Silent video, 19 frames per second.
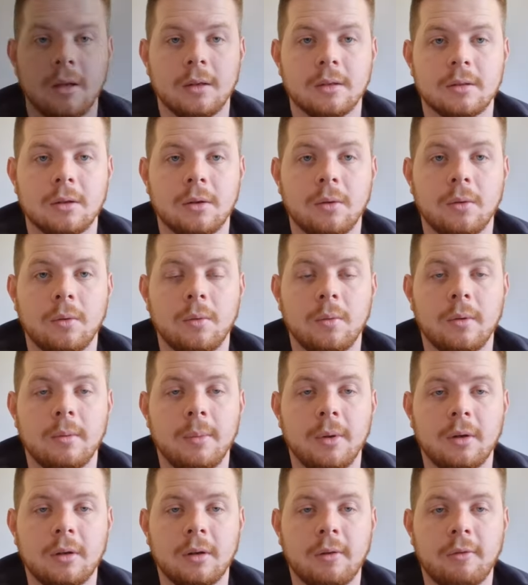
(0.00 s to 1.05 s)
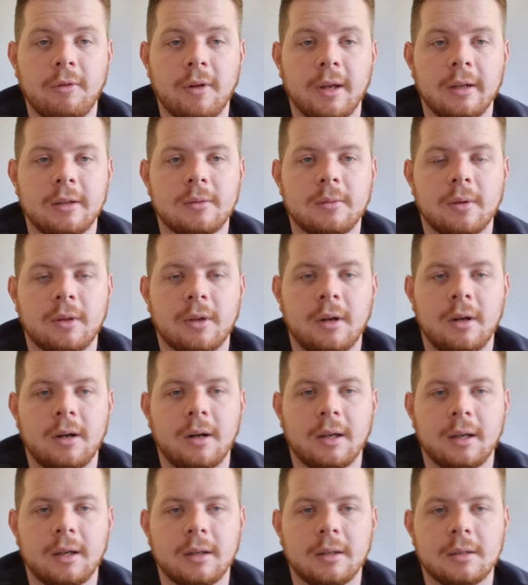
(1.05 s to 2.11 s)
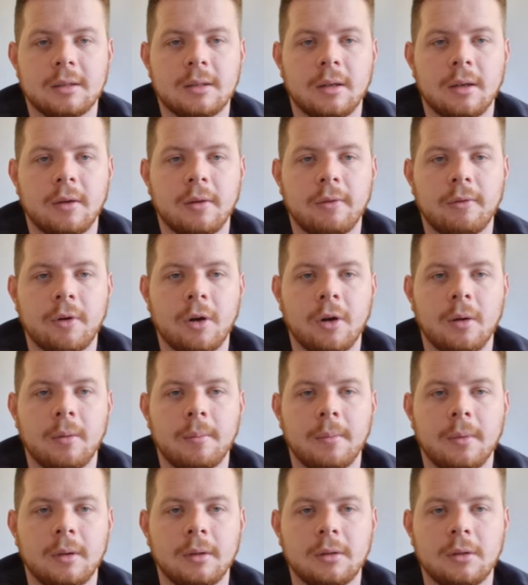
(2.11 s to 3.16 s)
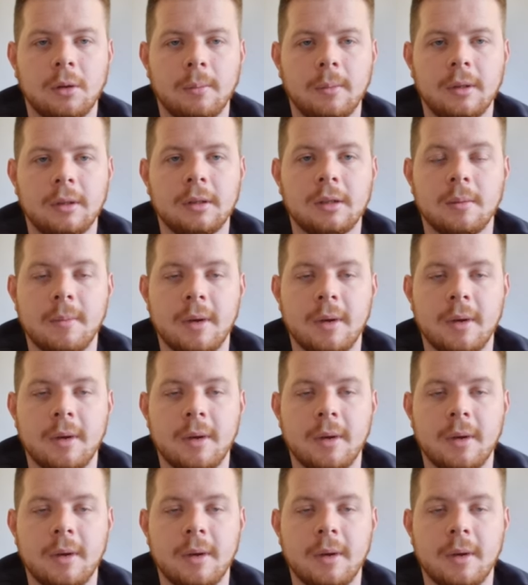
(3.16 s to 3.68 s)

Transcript: So we booked our flights with Aer Lingus from Dublin to